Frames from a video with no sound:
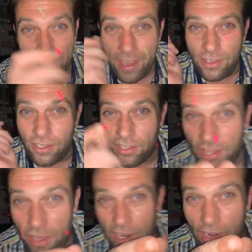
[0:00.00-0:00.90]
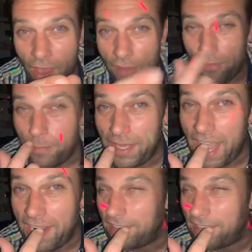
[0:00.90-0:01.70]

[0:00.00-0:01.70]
And you just heard it live from me, Danny